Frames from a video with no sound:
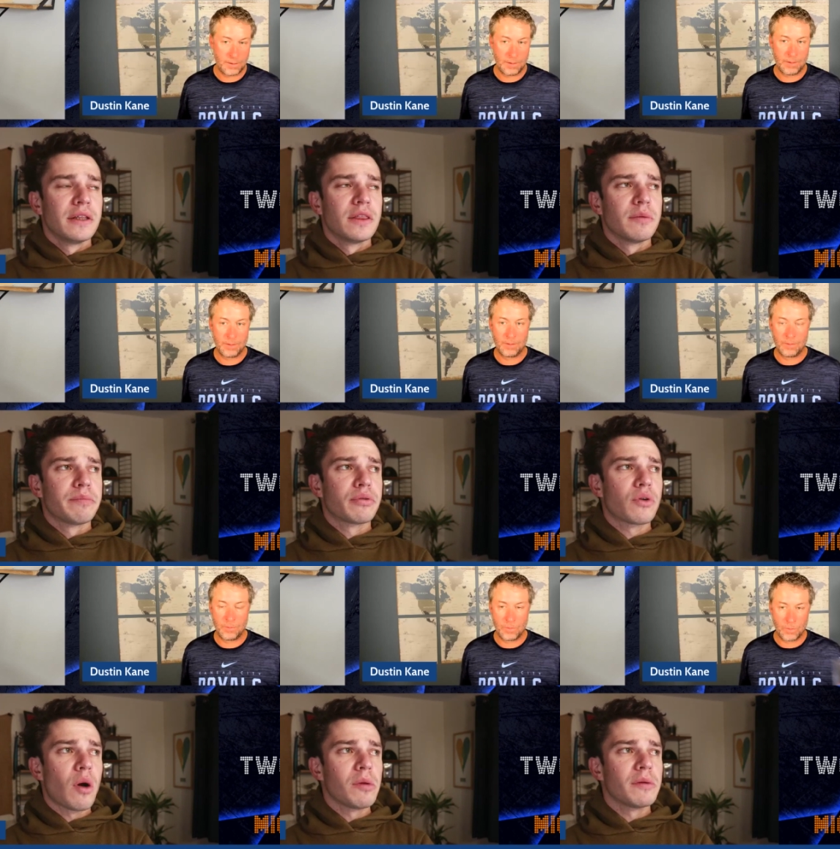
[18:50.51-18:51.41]
Speaker 1: the
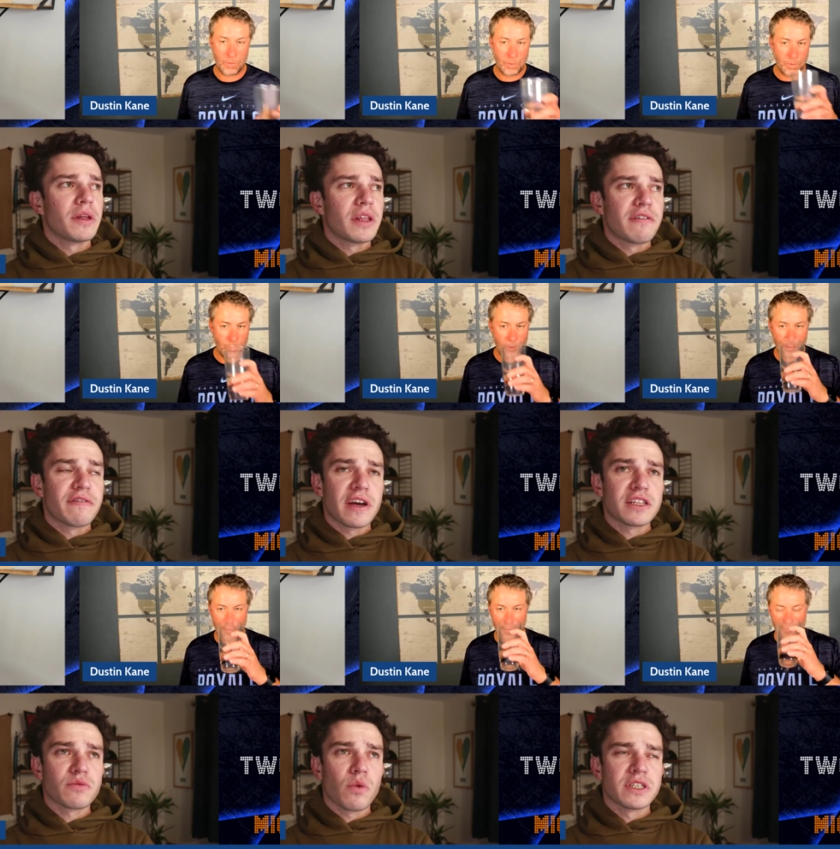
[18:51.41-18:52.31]
problem that they
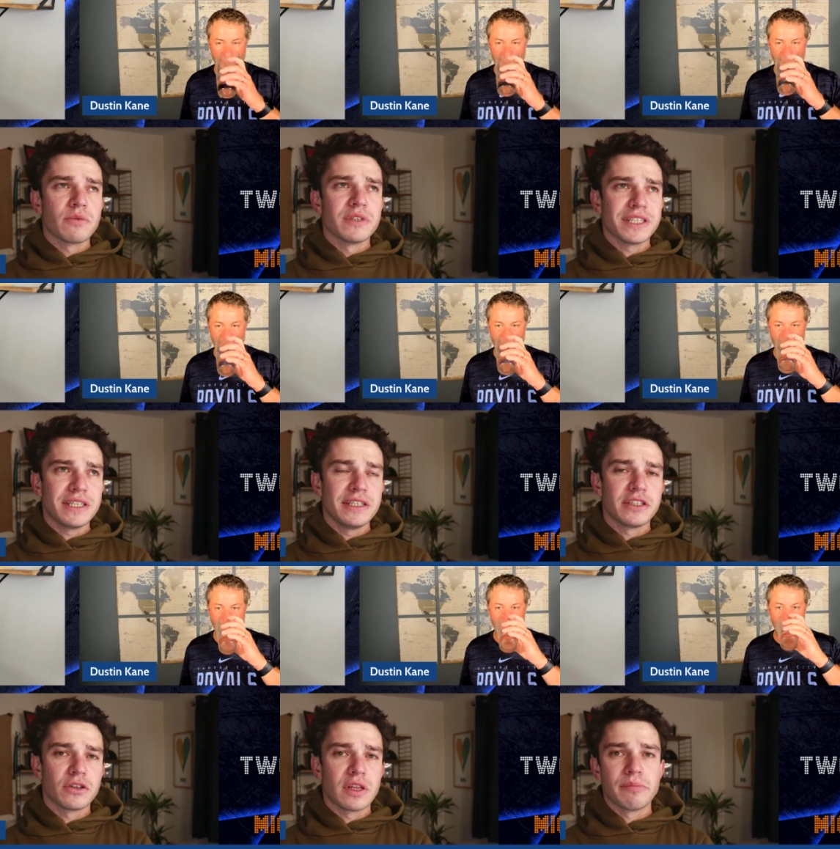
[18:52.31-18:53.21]
faced was it was
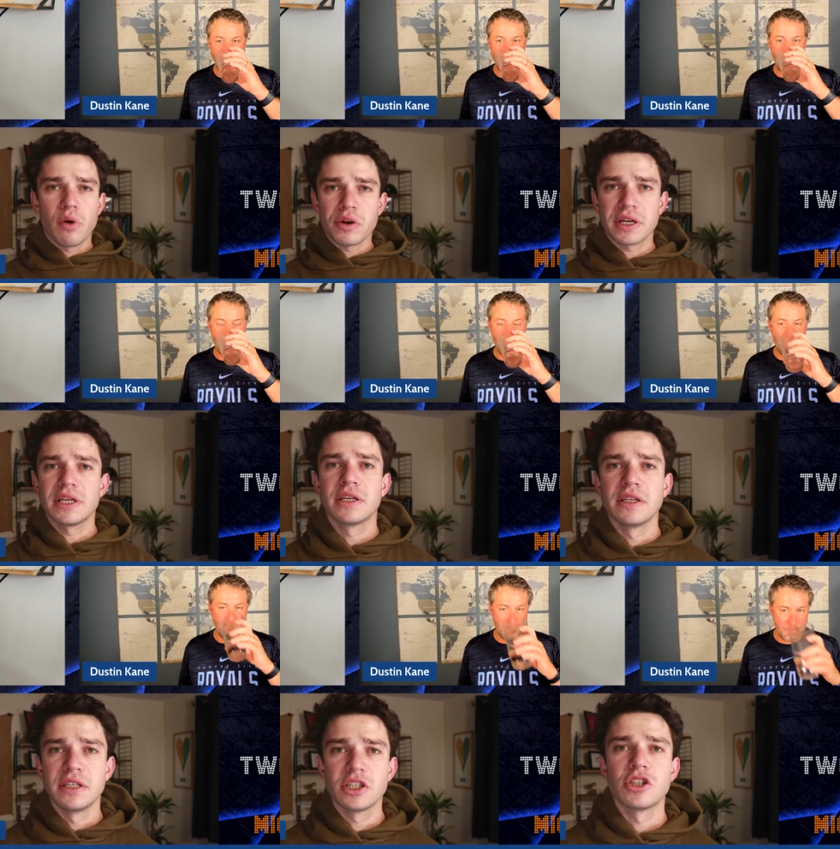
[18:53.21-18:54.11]
easier they bought it in
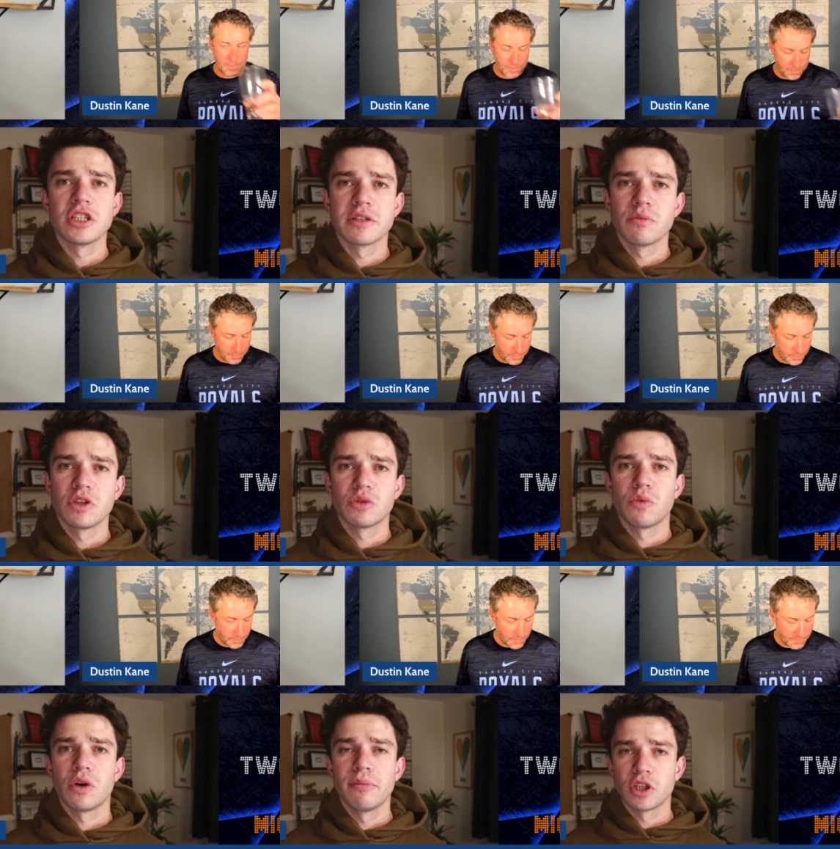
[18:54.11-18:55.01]
conditions which
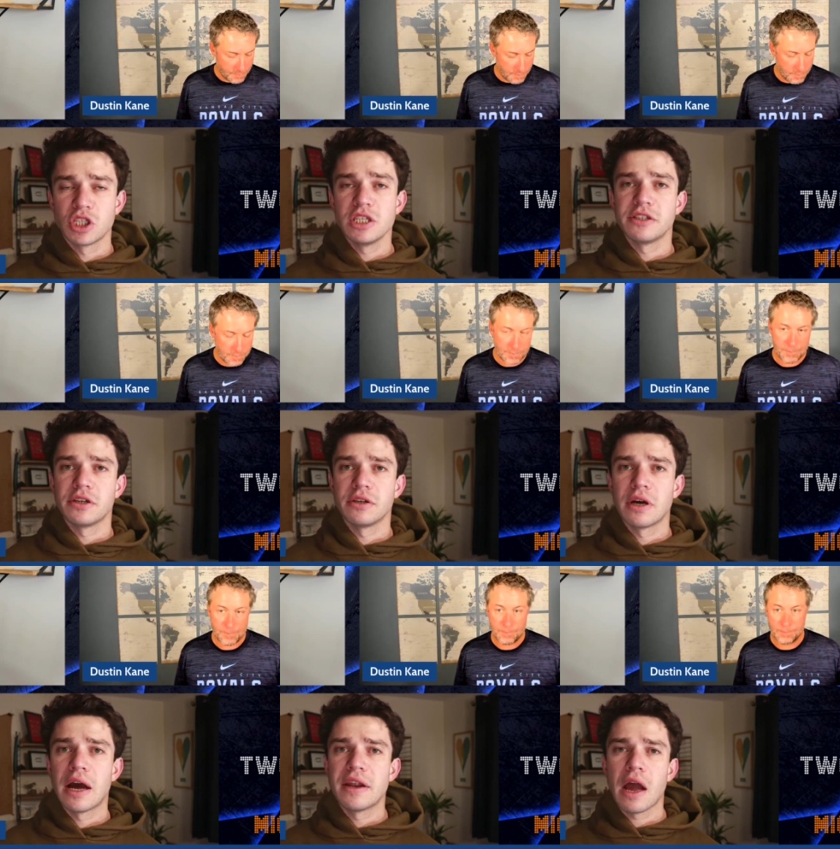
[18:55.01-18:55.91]
were much easier
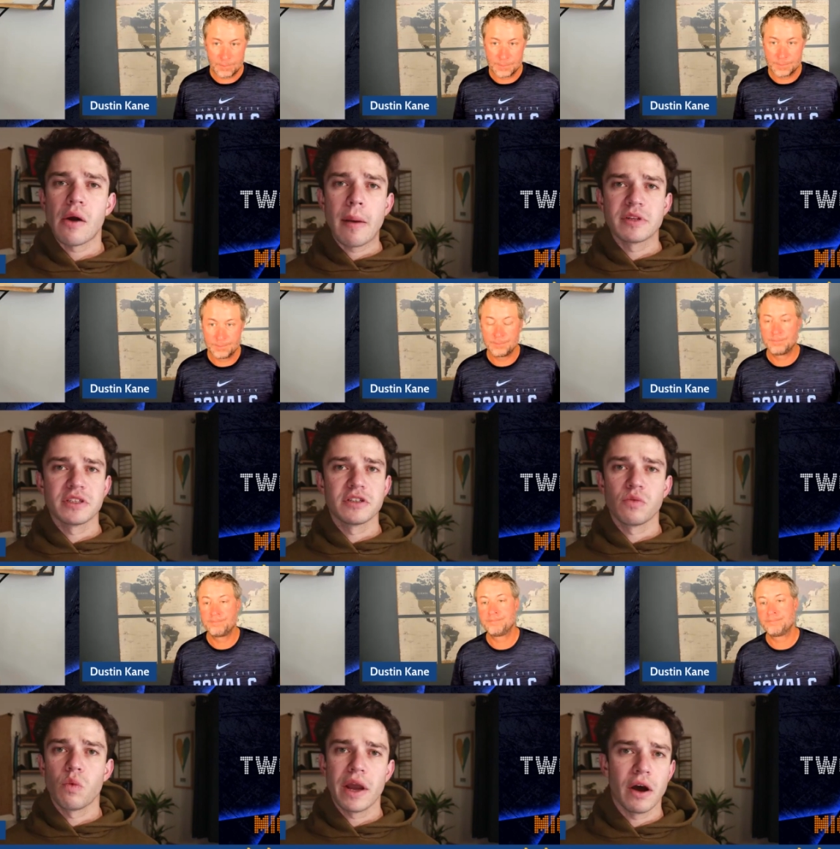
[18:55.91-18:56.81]
and now amazon is
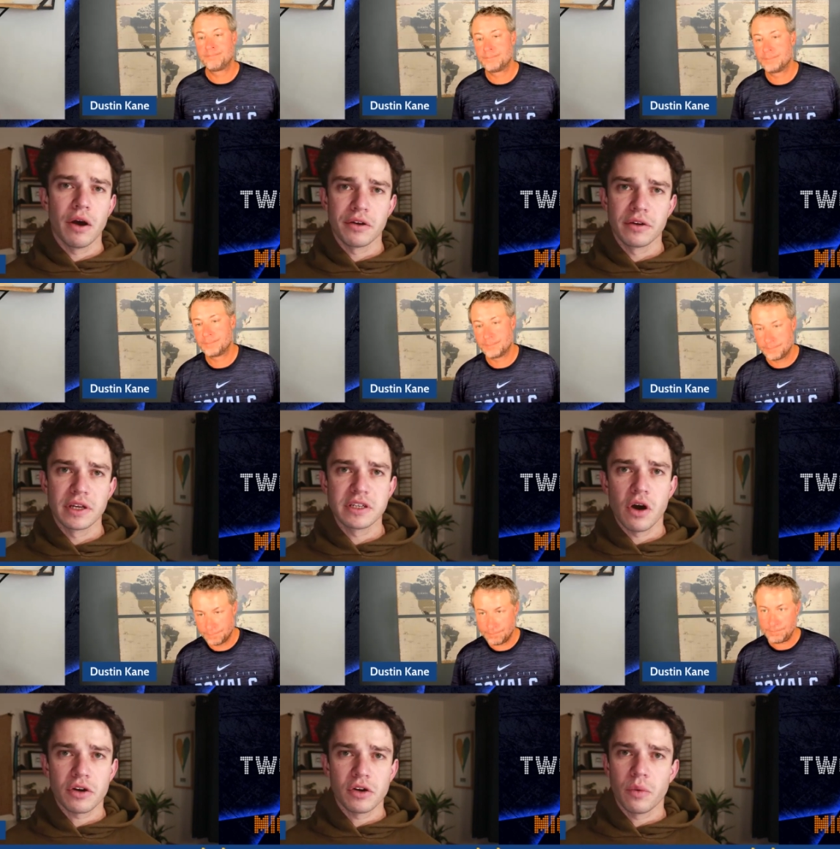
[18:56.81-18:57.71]
way harder it's
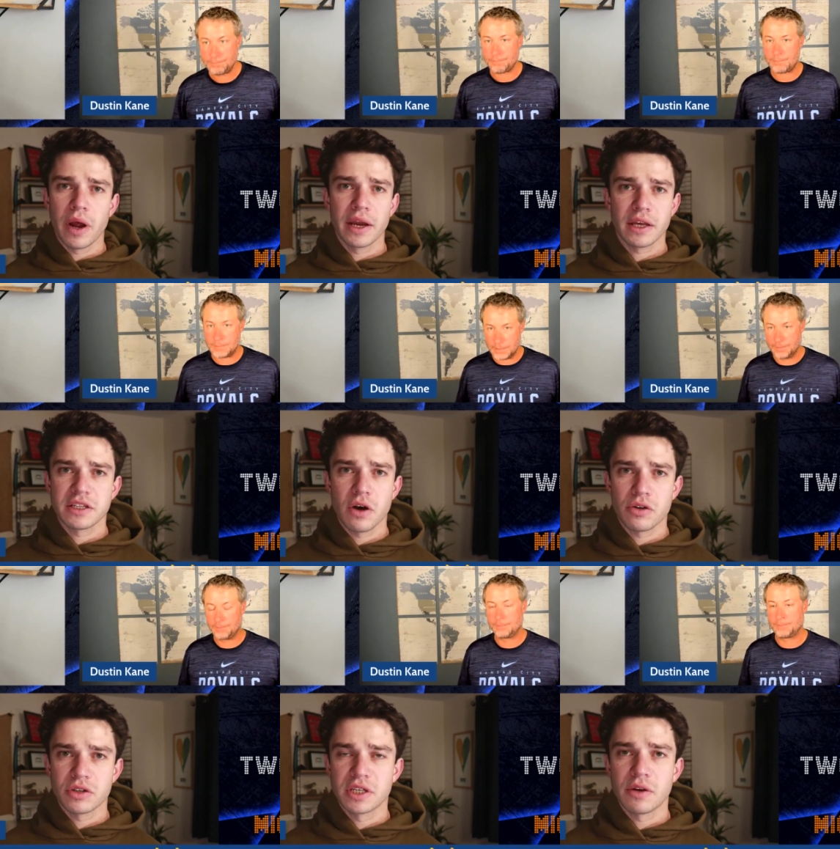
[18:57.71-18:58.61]
harder to rank it's
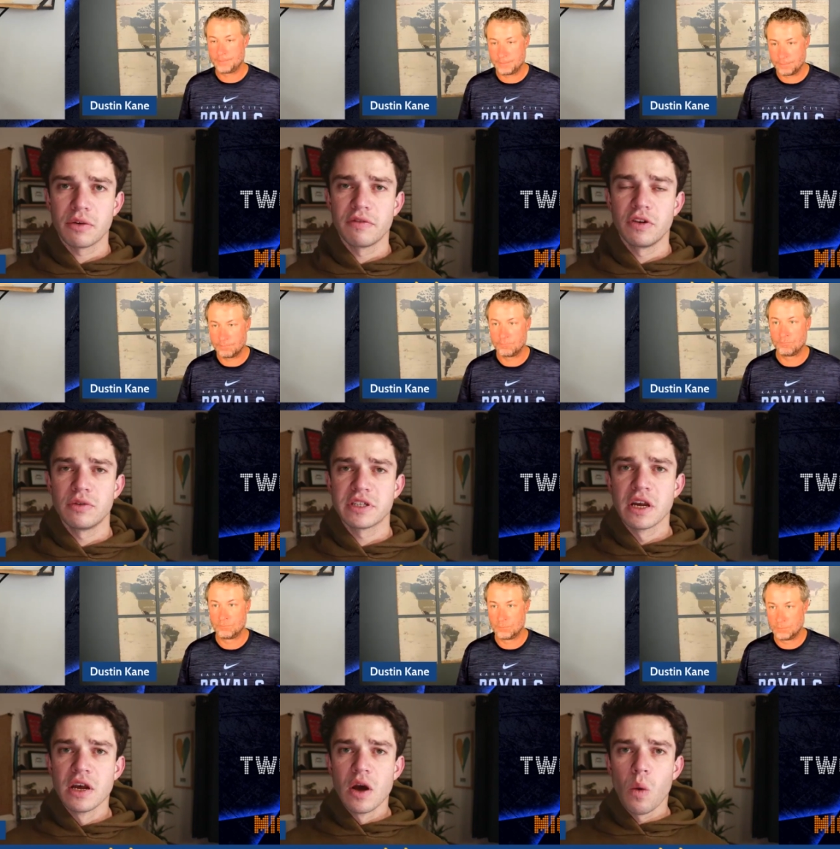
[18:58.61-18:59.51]
harder to get reviews
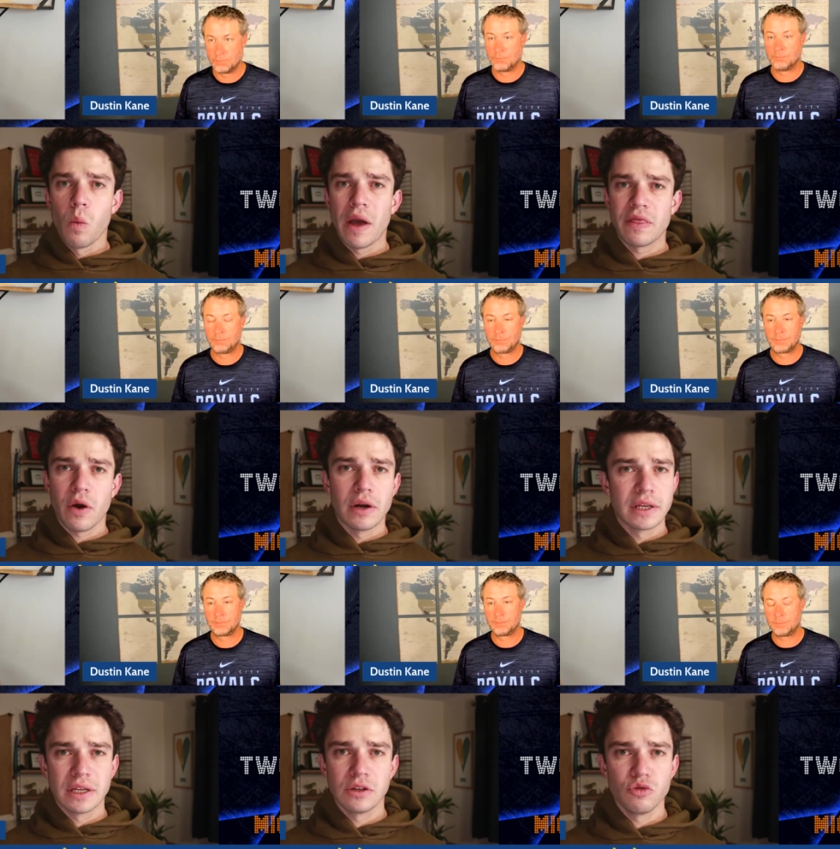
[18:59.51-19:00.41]
when there are
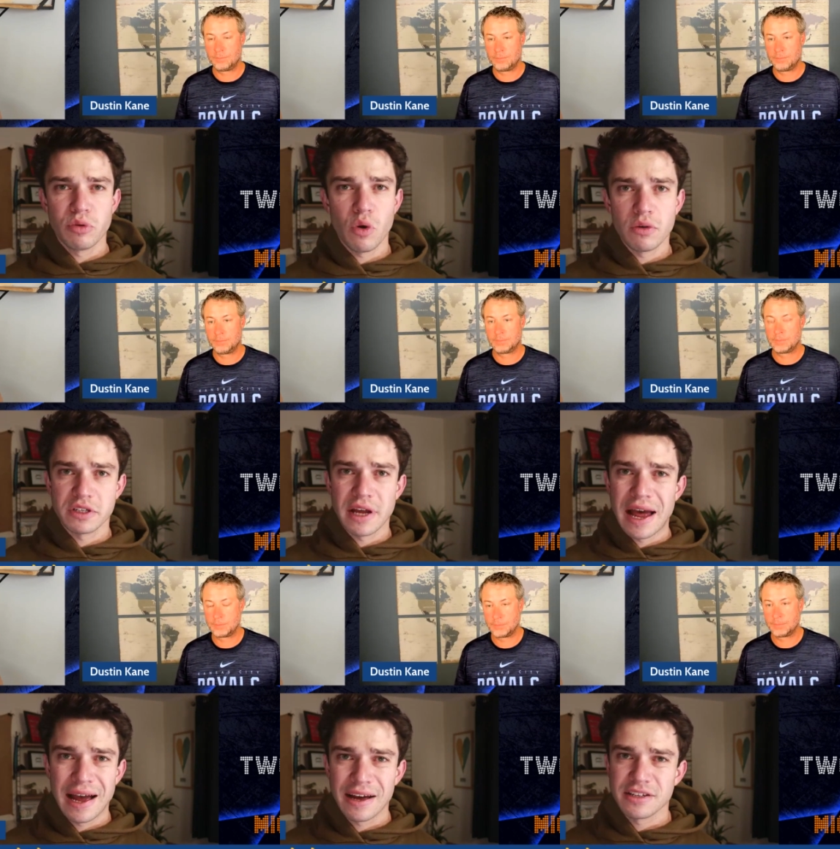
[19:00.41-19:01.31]
little loopholes and hacks